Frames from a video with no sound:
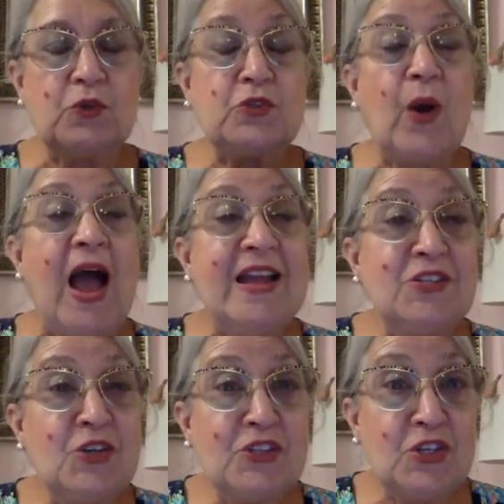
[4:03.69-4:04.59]
So I
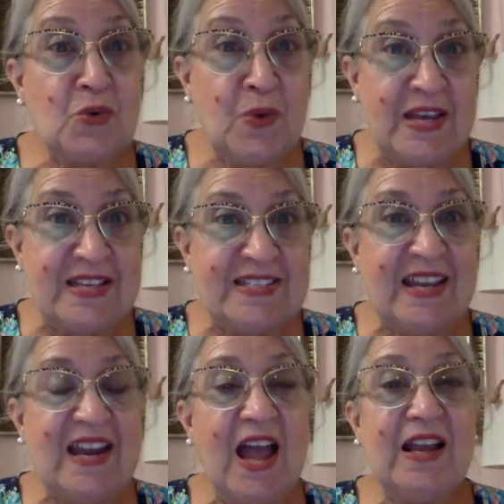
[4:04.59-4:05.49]
took the quiz
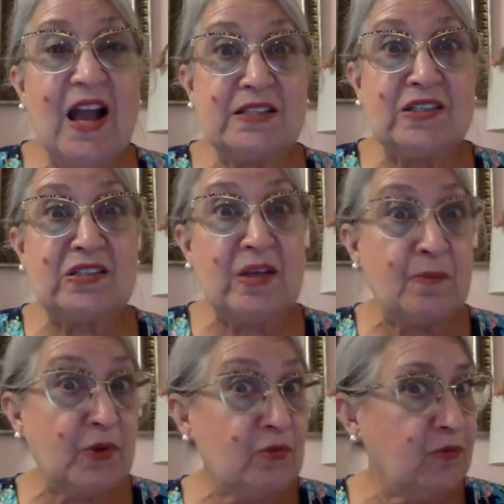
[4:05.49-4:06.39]
and I got
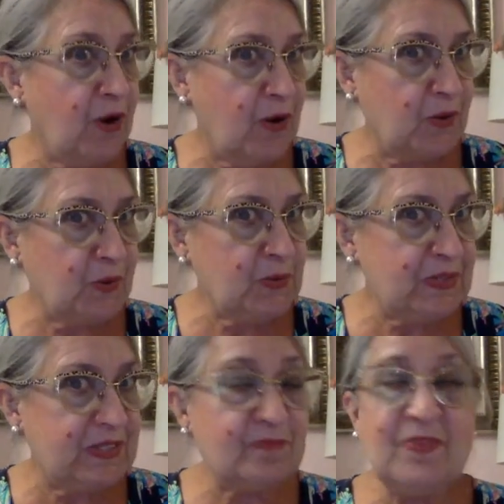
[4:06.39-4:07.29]
summer
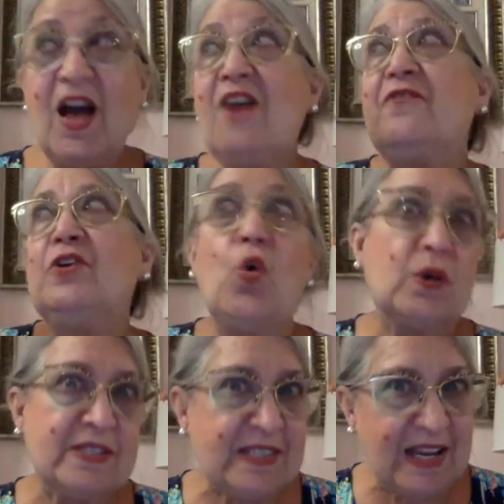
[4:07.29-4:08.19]
rose. Of
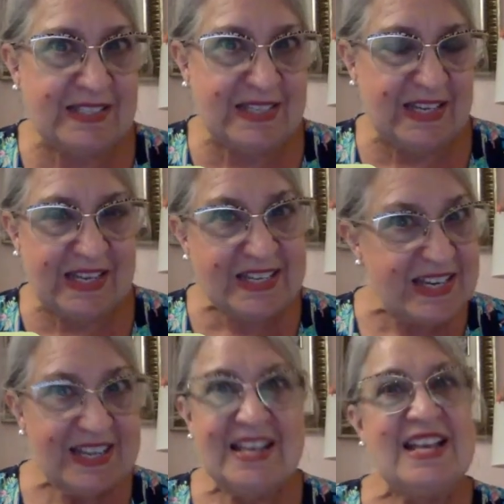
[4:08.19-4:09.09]
course I did.
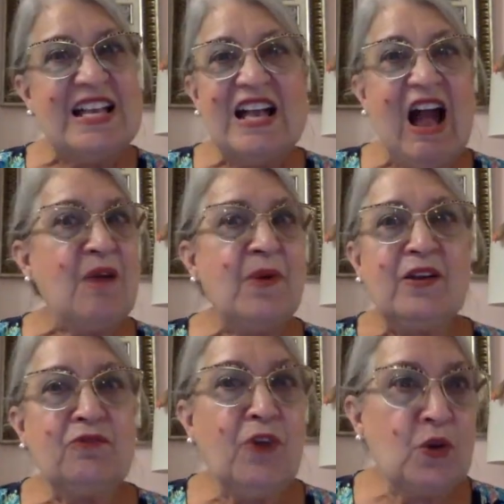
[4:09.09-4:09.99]
I
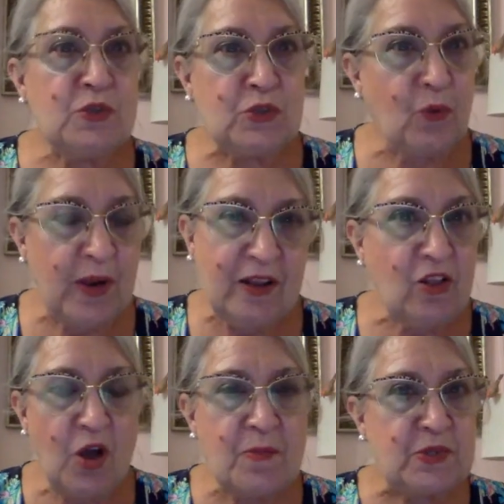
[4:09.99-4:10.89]
wear rose oil
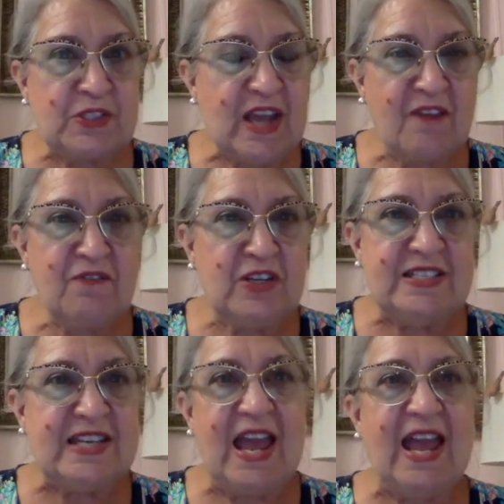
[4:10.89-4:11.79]
almost every
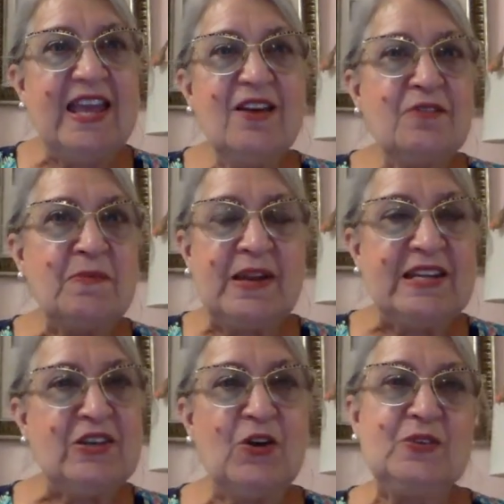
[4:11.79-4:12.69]
day. Everybody
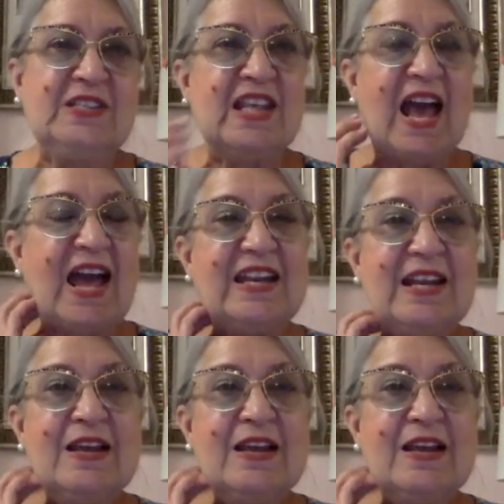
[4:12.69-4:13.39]
knows that.